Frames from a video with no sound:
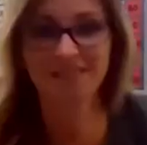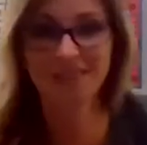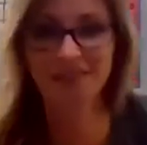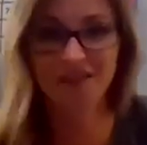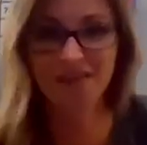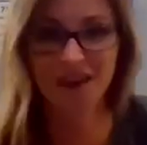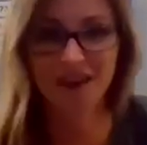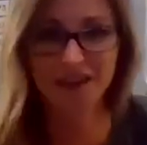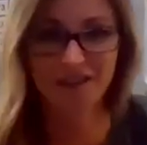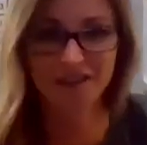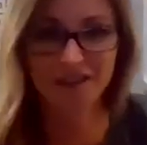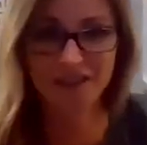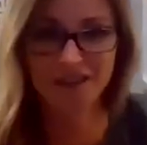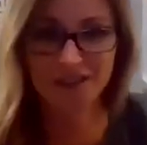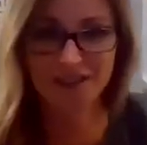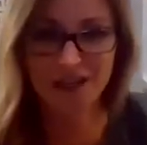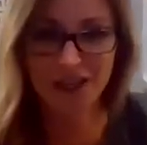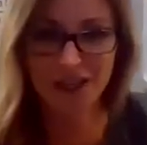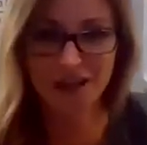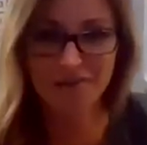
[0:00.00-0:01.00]
we've got our
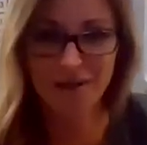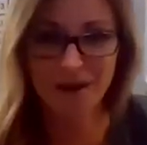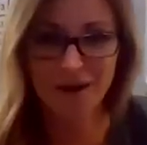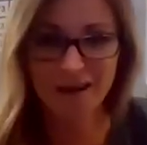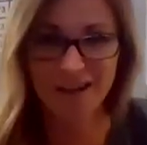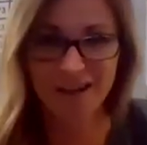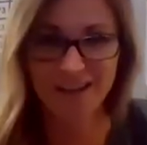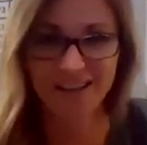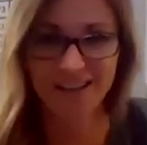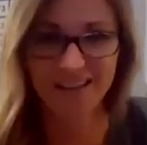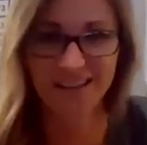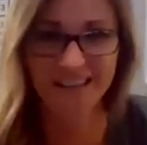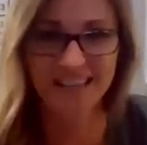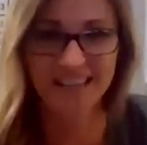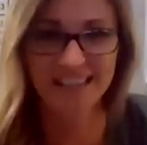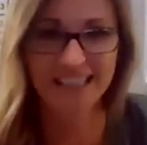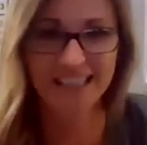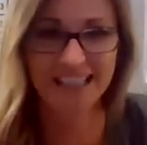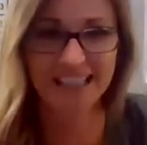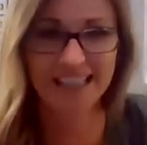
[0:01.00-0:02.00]
first check mark.
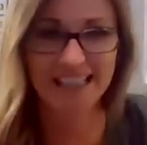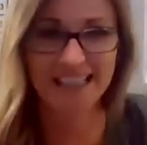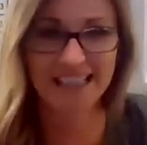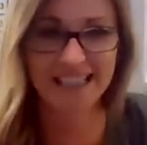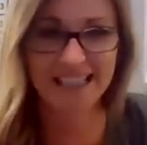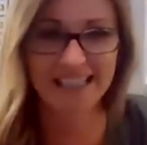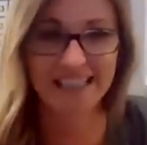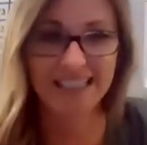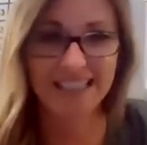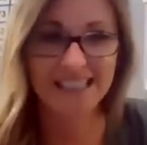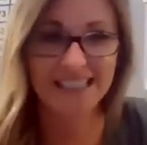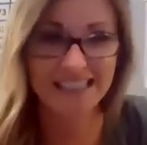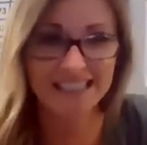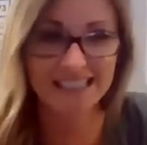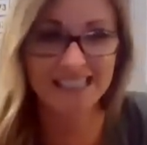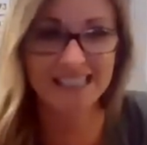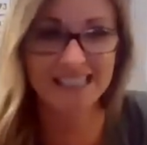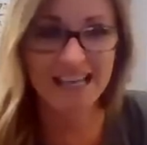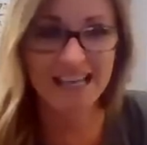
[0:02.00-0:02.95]
It is